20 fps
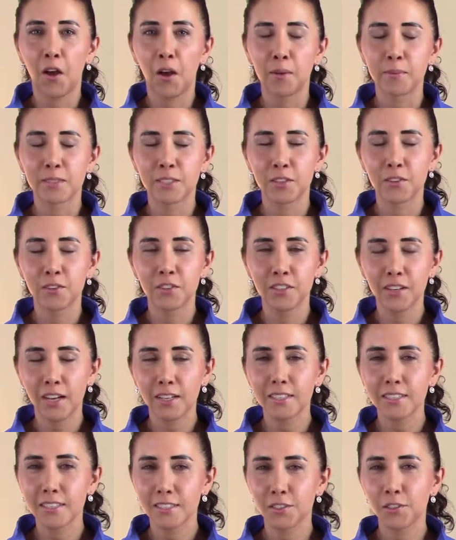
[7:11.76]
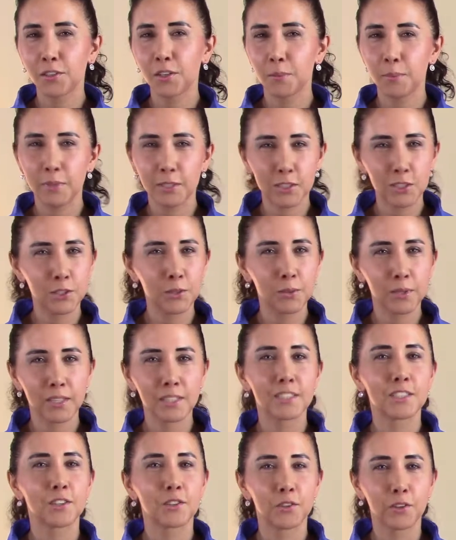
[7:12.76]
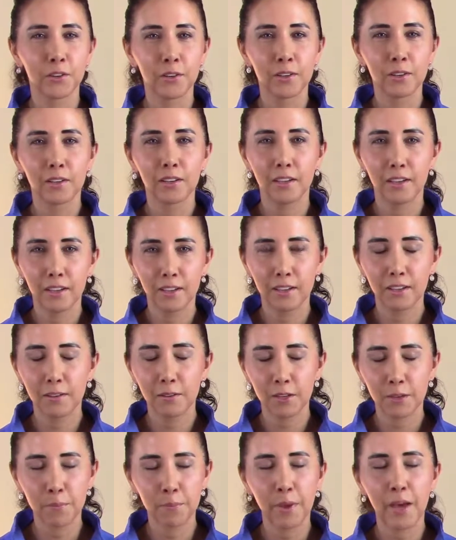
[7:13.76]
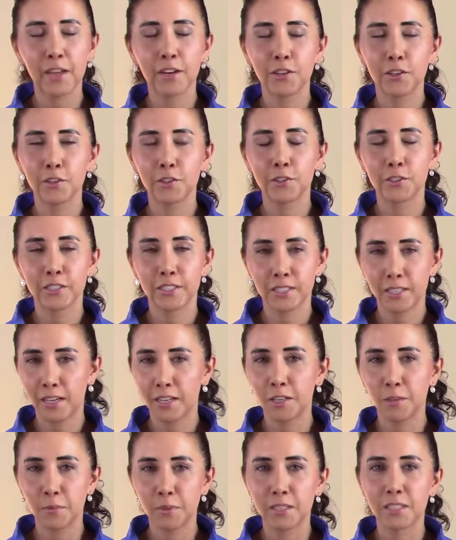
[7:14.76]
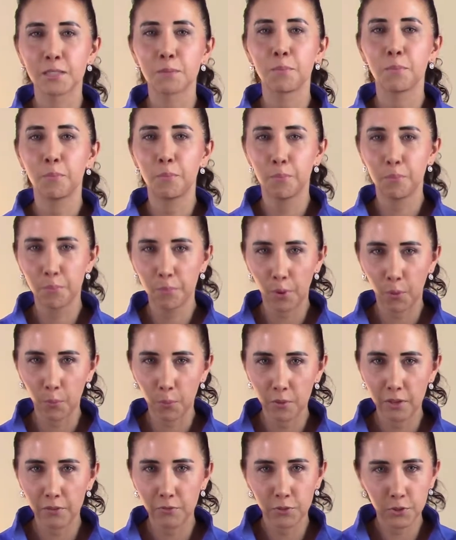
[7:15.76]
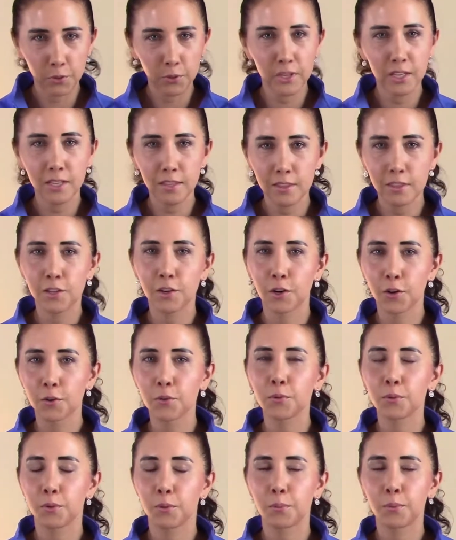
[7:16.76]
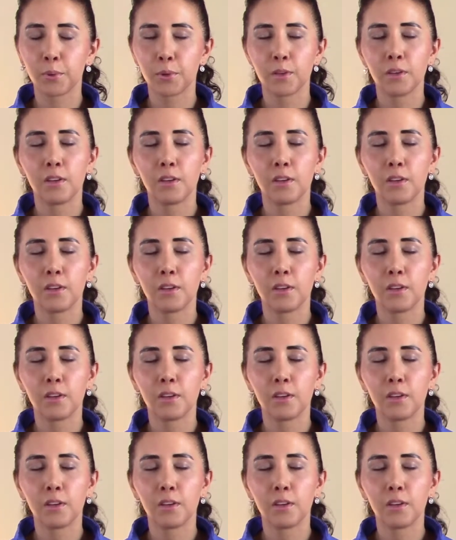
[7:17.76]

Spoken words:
So they're not necessarily going to be too nice to their competitors and enemies. But if you're in their group,